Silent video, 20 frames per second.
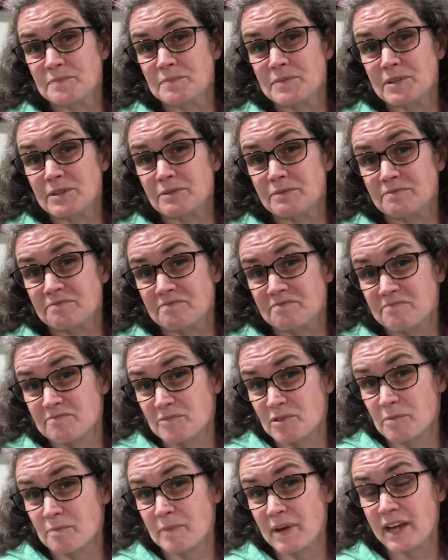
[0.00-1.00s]
be
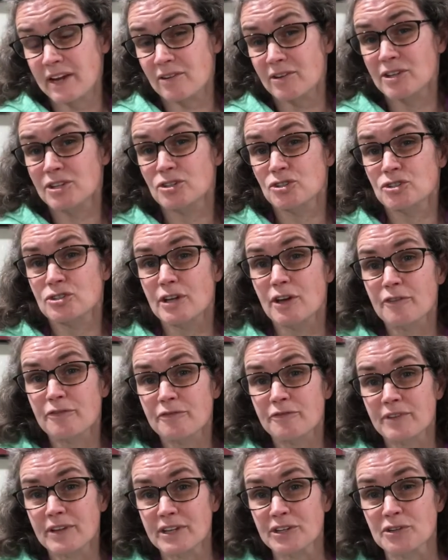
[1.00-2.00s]
preparing
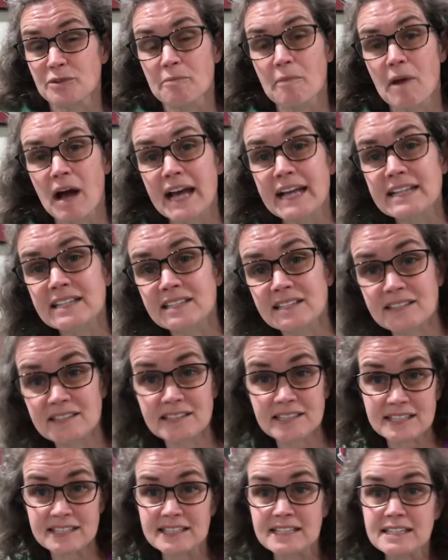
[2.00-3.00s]
yourself in your mind to,
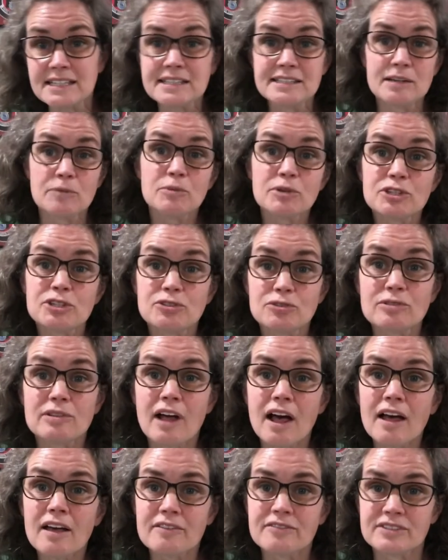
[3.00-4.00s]
to see someone you
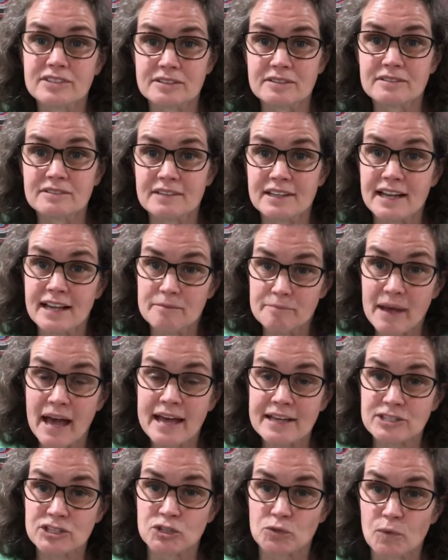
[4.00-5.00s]
loved that had
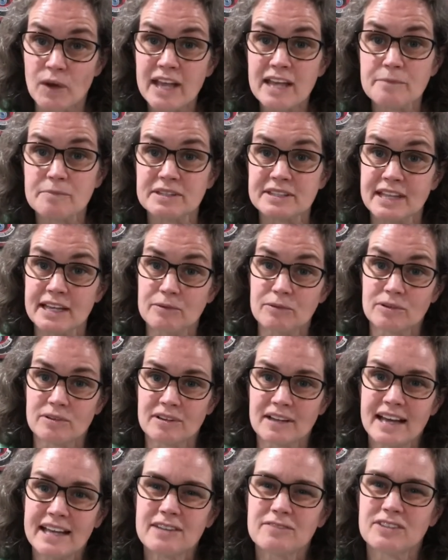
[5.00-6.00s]
passed away, but they were
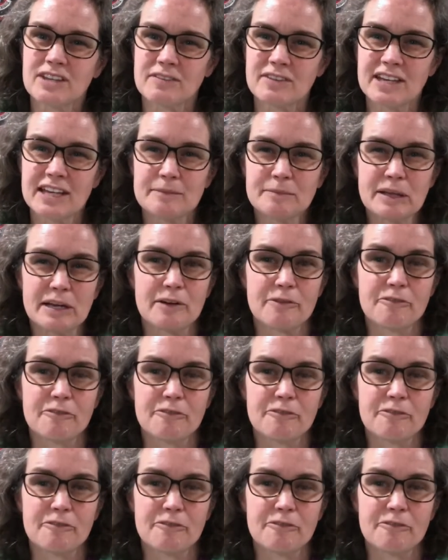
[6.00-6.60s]
kind of giving him like